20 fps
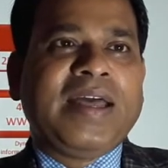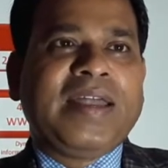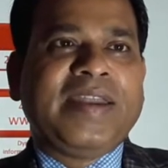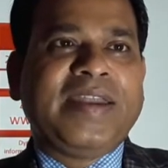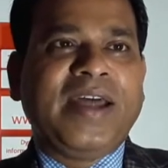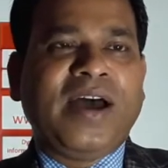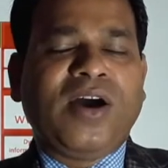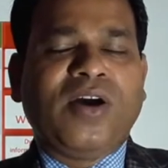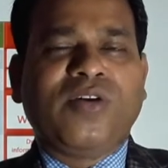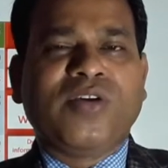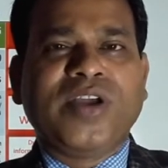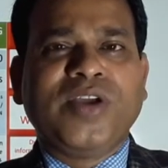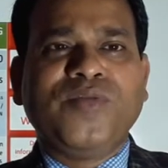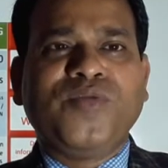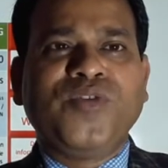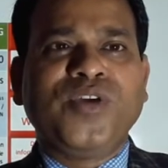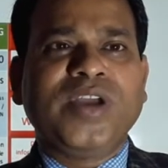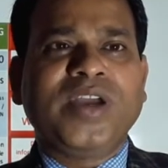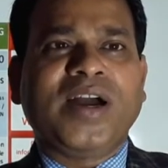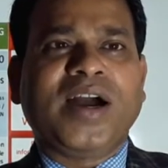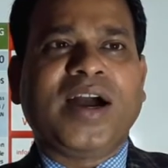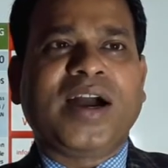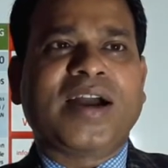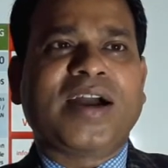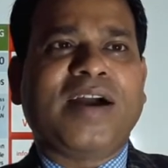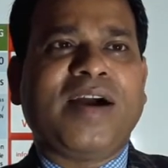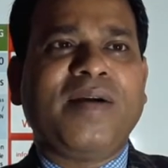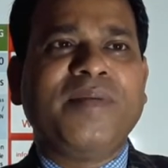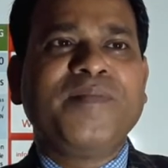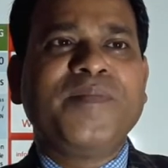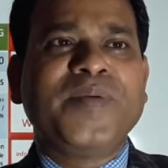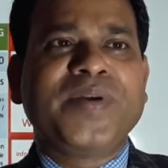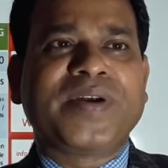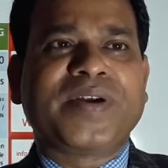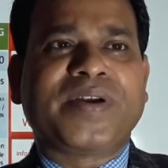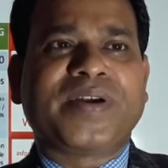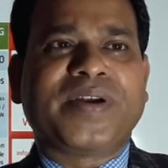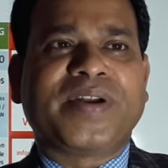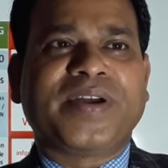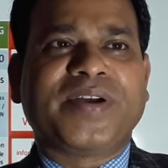Now, if we
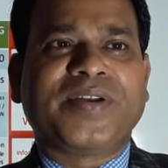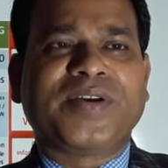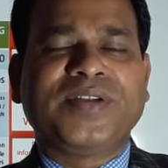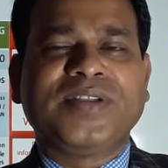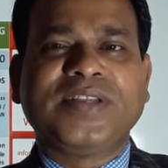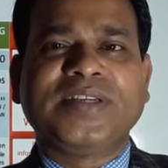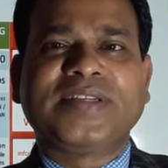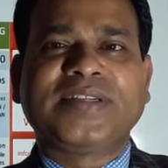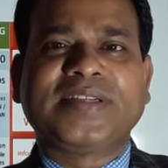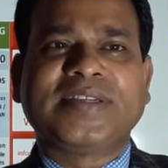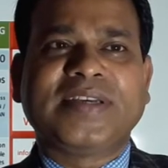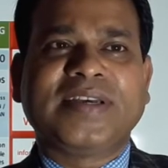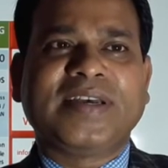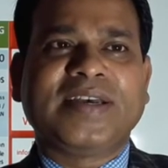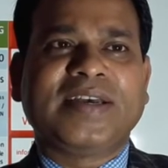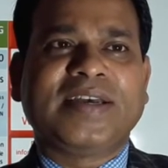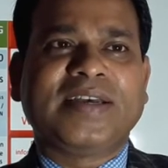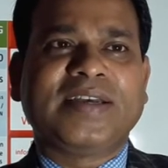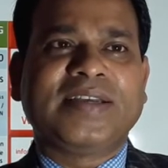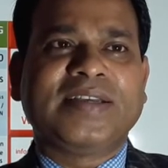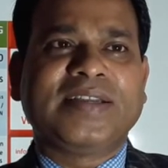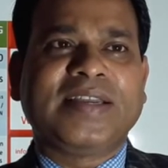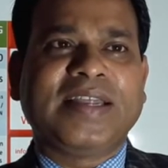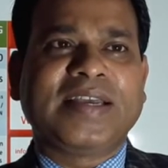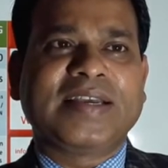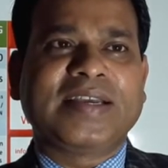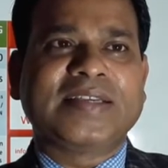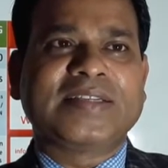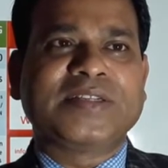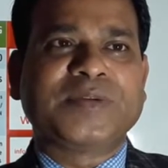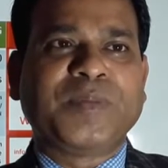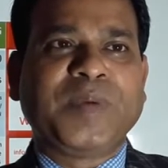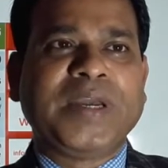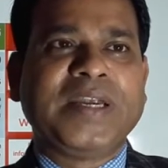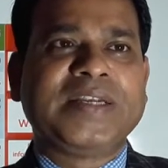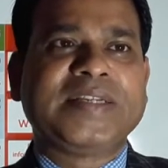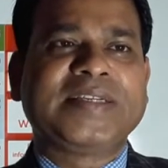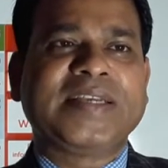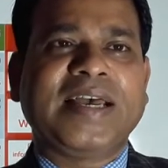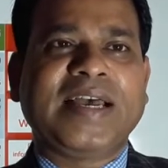compare, this like
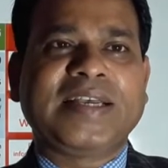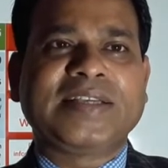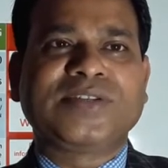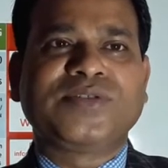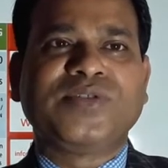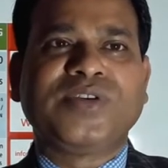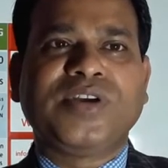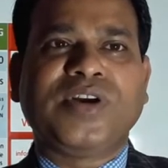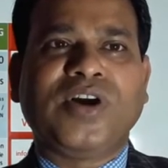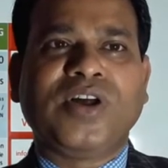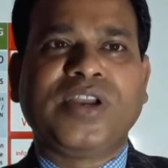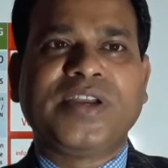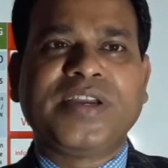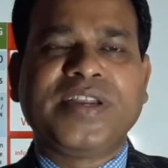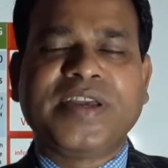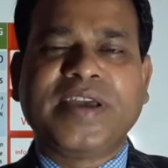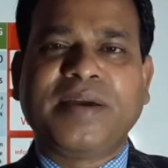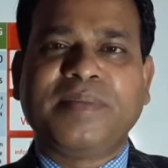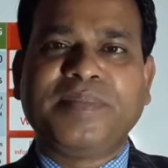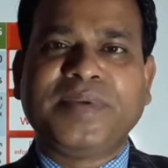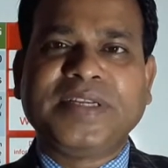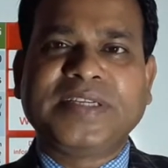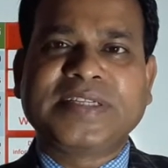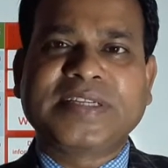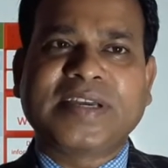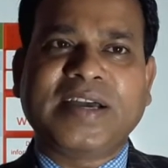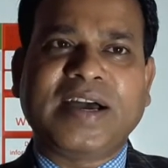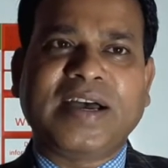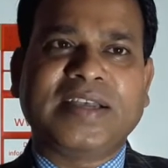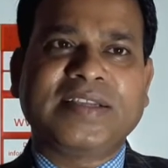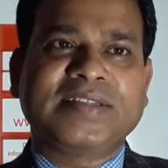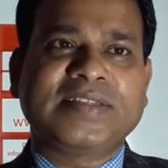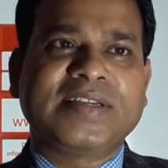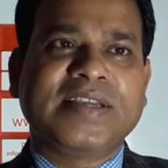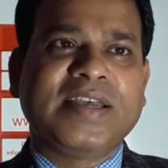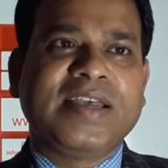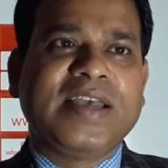speeds as we already have discussed,